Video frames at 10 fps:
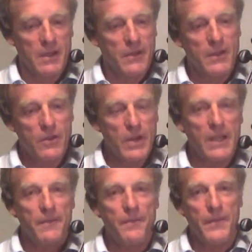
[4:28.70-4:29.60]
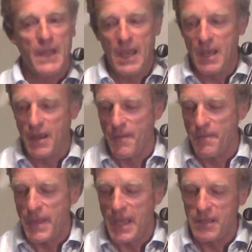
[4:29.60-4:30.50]
the string
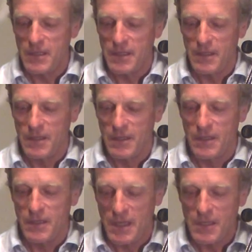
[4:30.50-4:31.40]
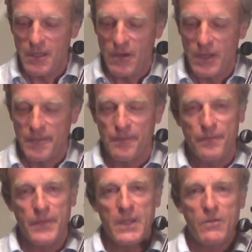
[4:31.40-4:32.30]
as necessary.
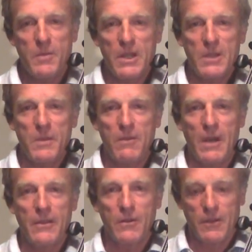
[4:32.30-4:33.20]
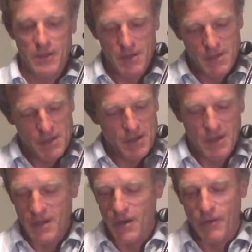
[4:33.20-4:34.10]
This reminds me rather
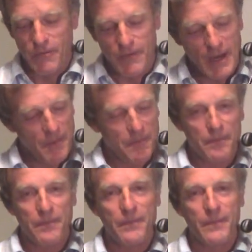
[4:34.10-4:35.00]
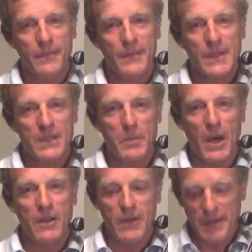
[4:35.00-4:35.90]
of
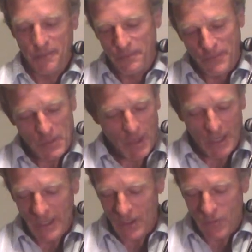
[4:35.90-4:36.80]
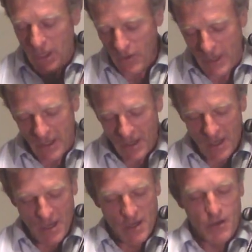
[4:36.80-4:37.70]
spidering, spider legs running around,
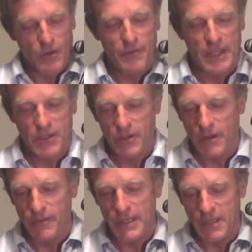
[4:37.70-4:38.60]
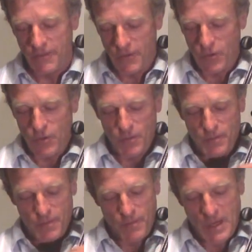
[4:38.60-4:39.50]
or if that's offensive to
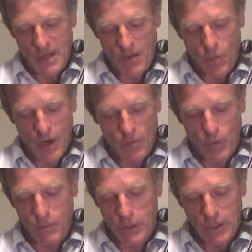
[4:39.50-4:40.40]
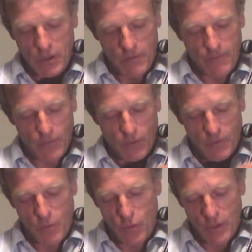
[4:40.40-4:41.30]
one would go for
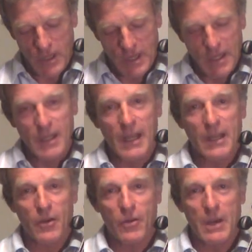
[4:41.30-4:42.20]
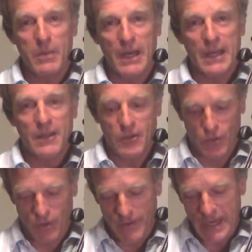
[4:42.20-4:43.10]
more like a crab-like
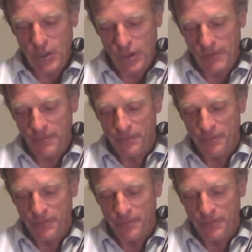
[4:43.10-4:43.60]
sort of action.